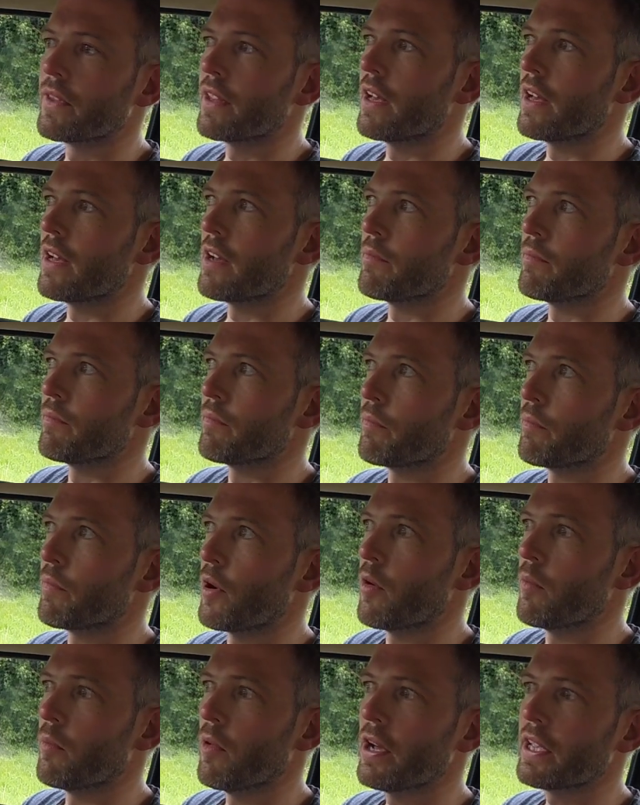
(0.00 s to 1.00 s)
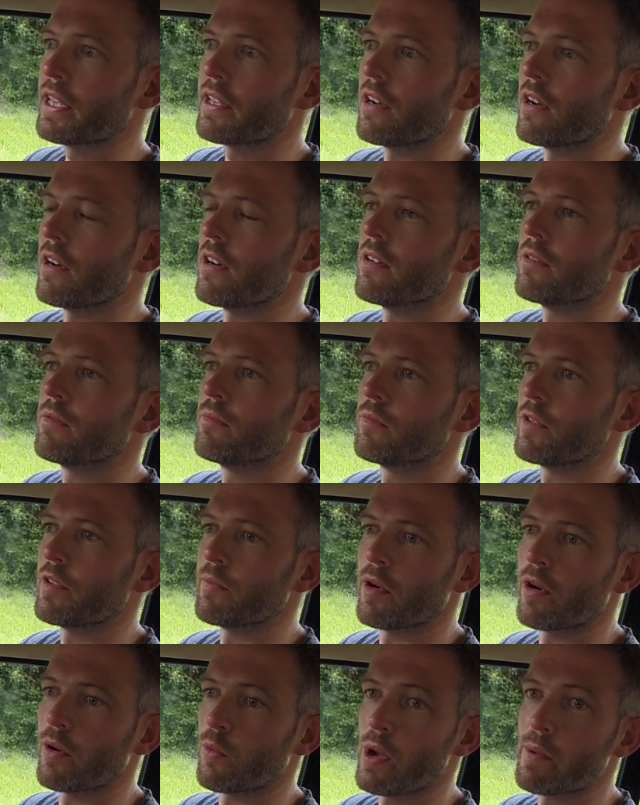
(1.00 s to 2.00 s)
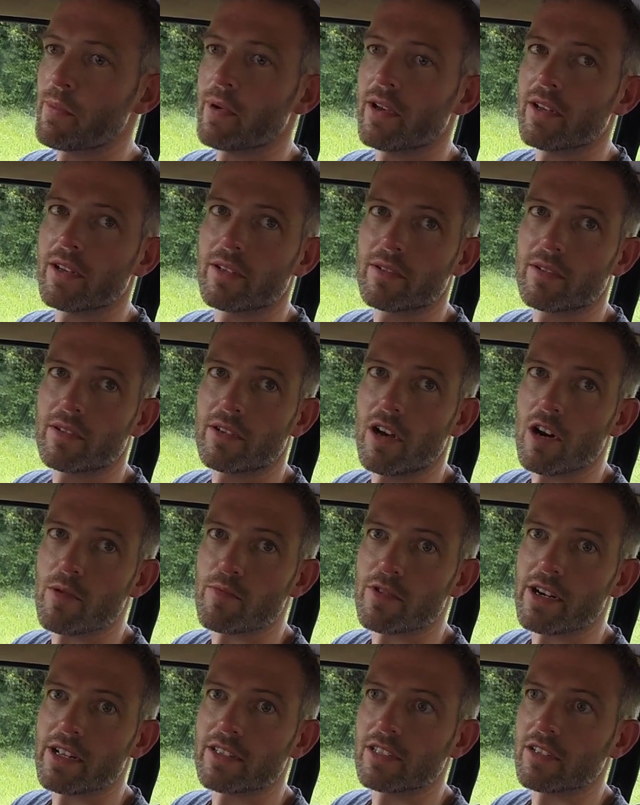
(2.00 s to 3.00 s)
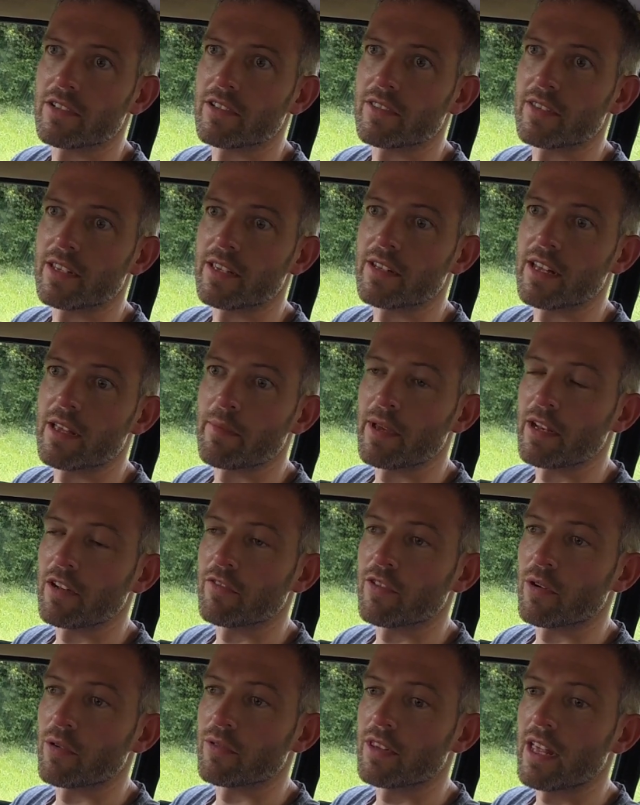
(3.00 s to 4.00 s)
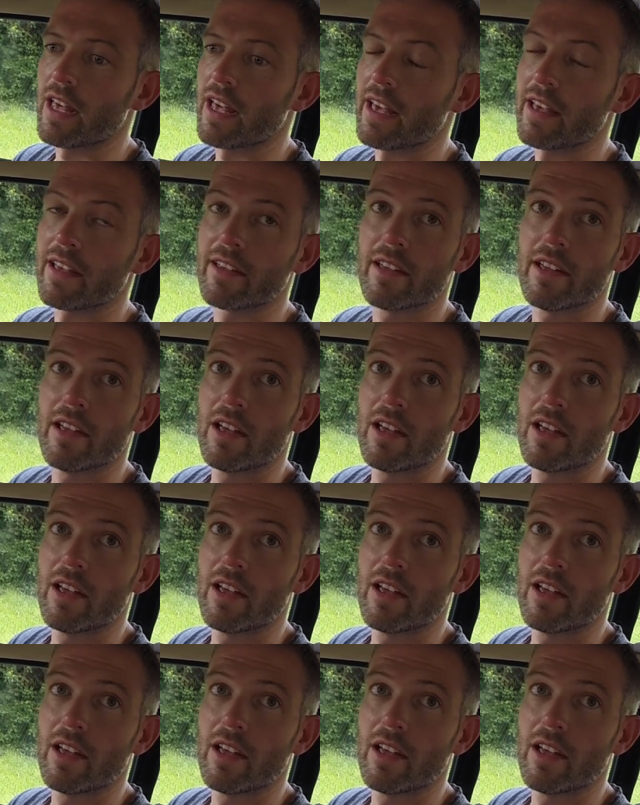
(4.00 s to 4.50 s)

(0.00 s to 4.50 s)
But on my car, with my Weber carburettor and the inlet manifold there,